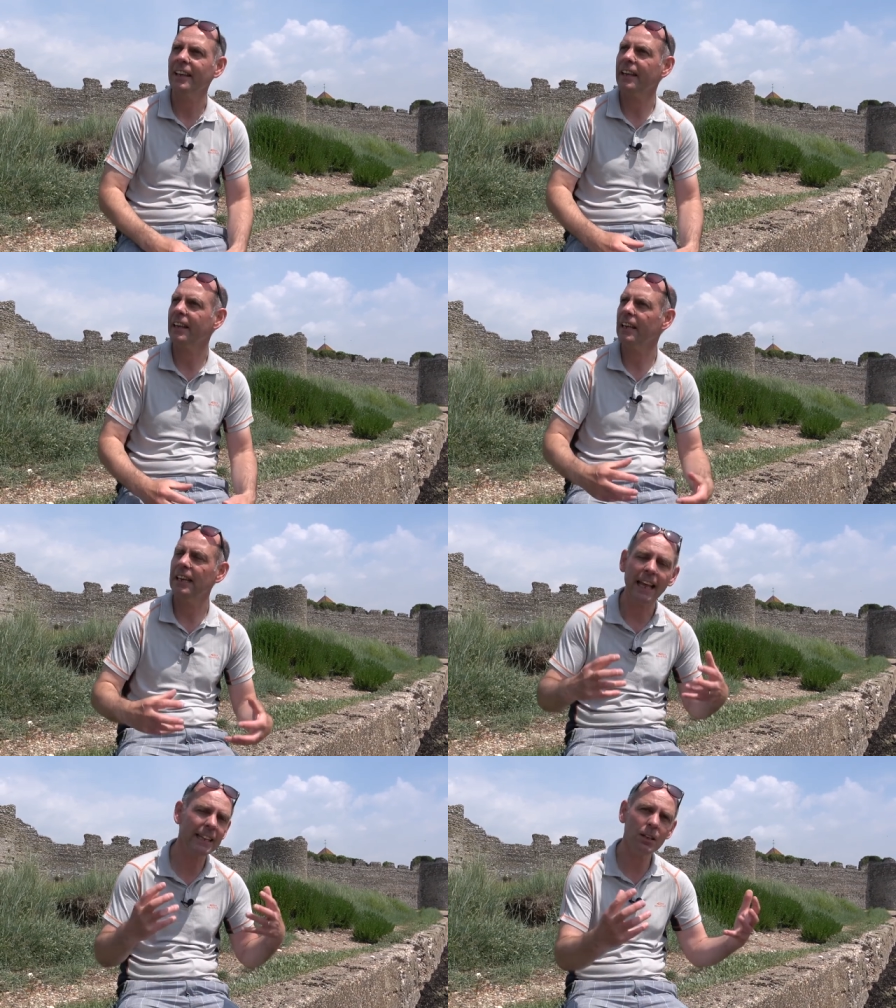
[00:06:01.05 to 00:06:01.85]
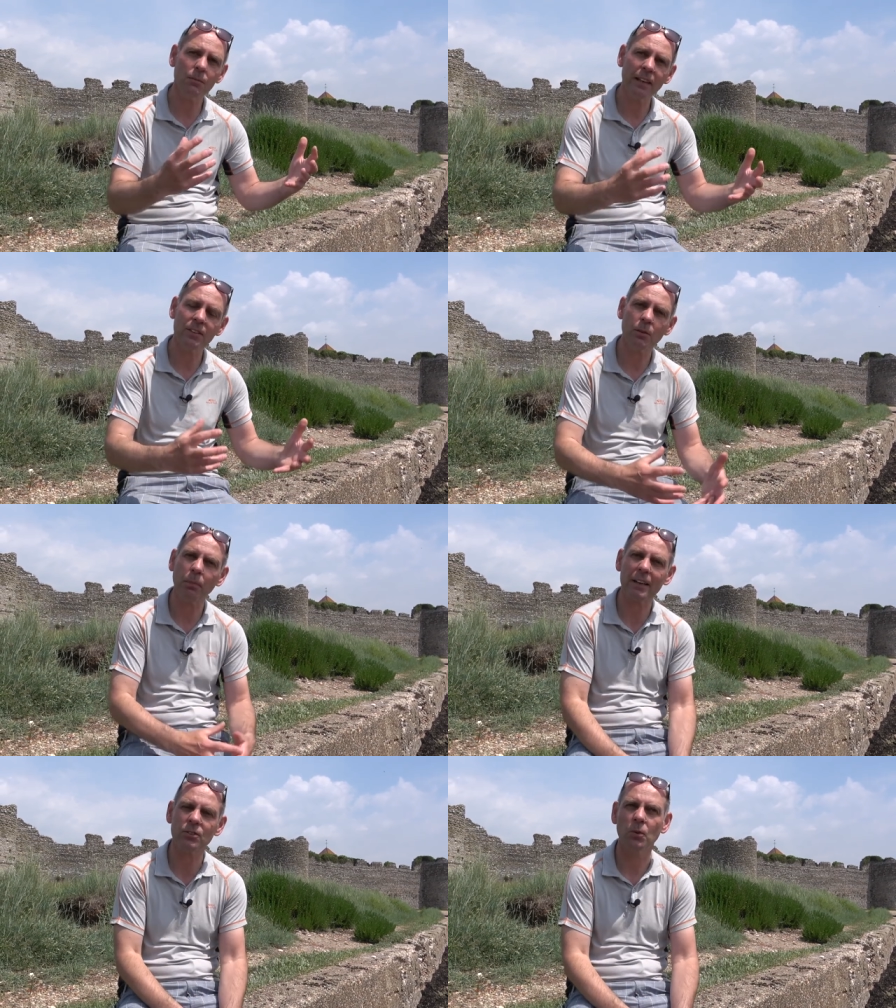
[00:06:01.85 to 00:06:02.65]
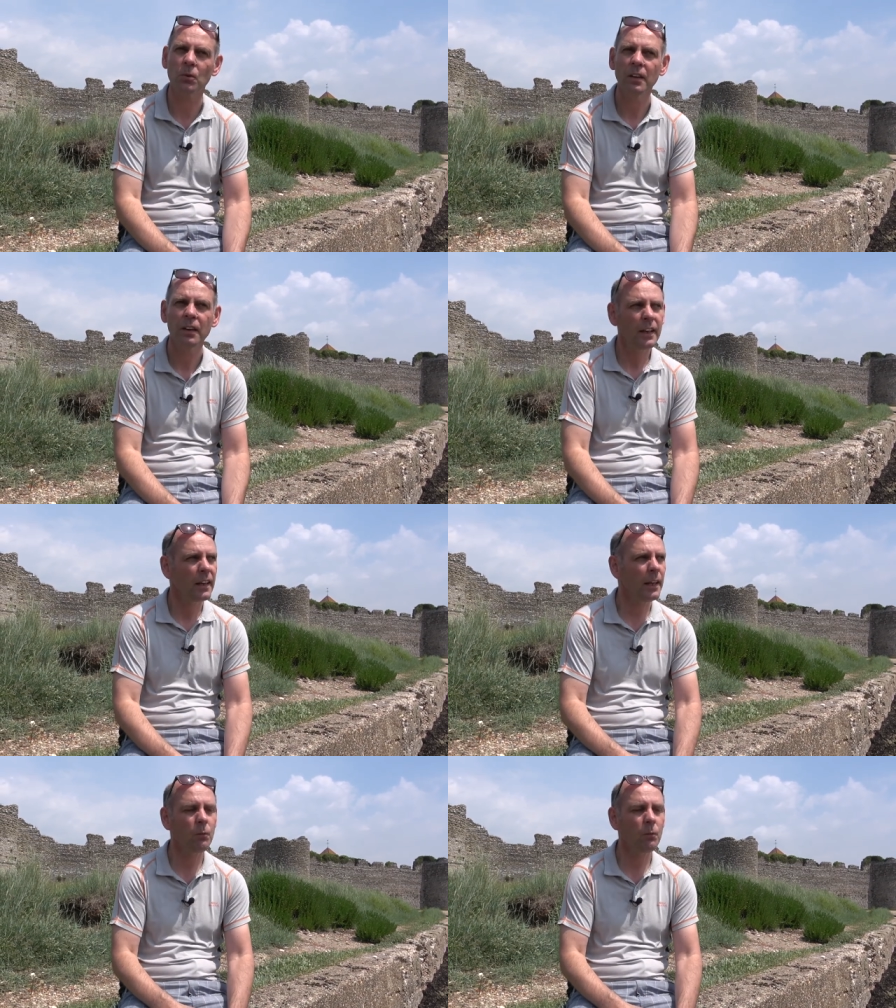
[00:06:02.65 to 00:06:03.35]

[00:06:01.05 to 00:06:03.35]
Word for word: He, he led them into battle. He